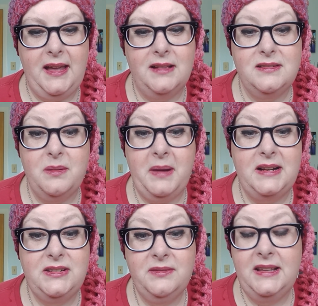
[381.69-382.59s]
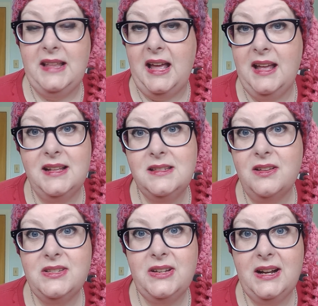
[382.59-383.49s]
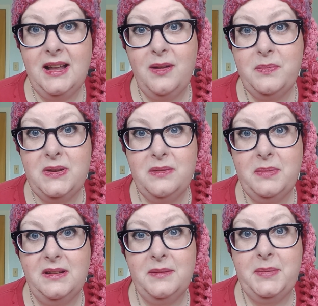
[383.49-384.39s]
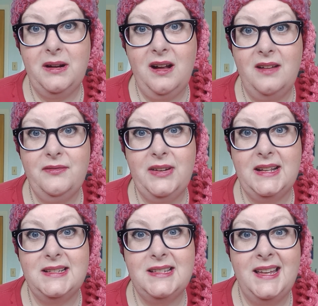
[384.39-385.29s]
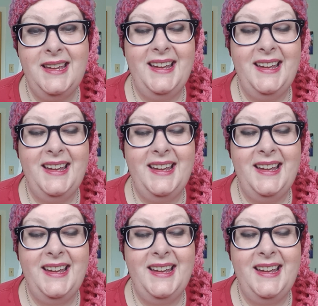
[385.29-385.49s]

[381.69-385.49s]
And so by doing that, it's also going to help you to build up your confidence.